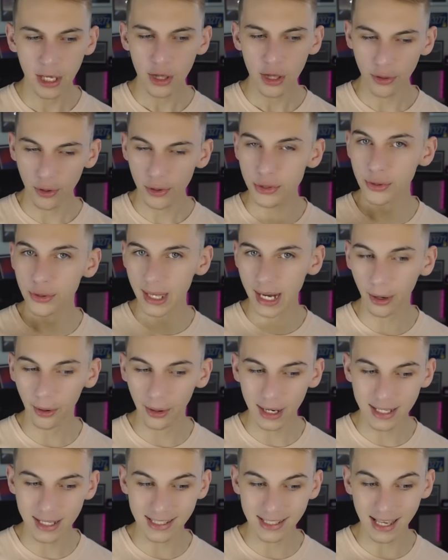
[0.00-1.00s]
those are the
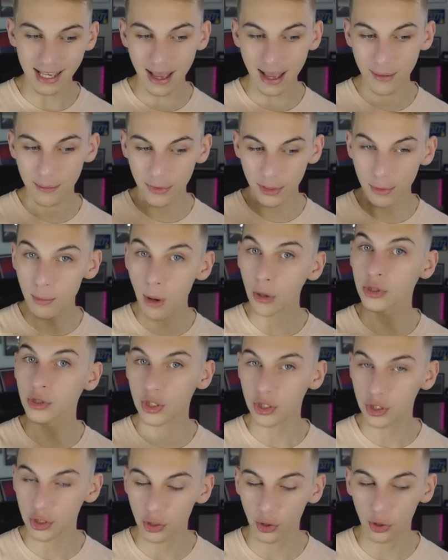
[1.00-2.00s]
areas I'm the most
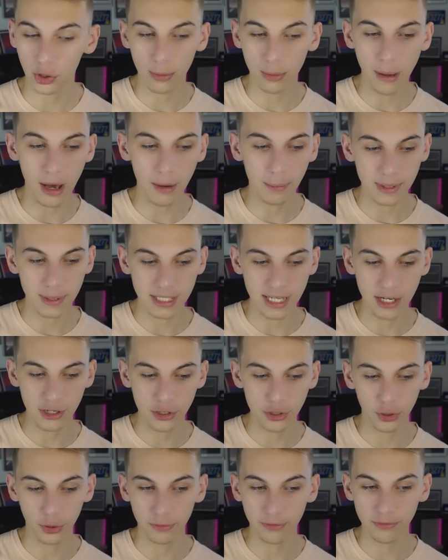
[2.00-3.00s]
concerned about
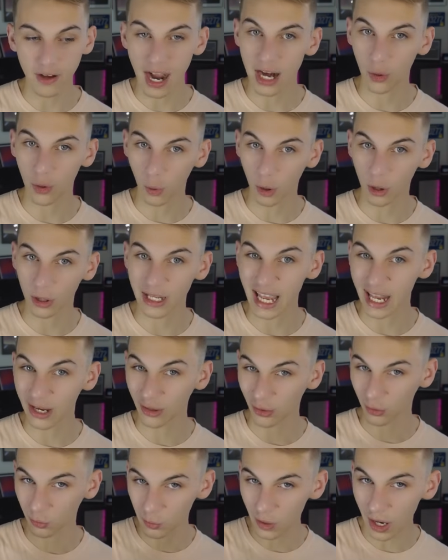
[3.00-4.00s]
potential firework
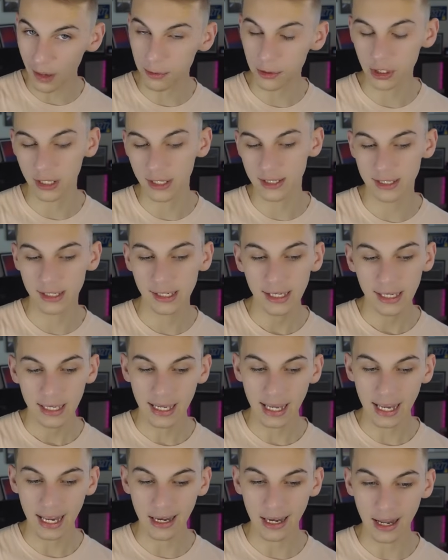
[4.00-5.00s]
interruptions
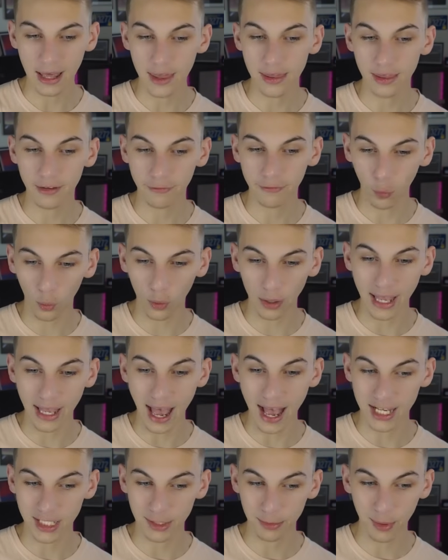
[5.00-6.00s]
in the
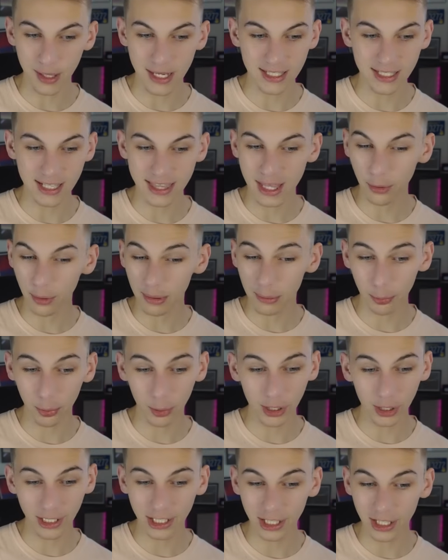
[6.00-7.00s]
forecast. Places I think will be
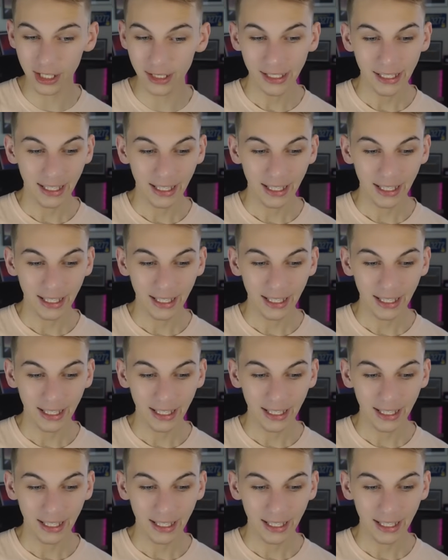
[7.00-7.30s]
pretty good.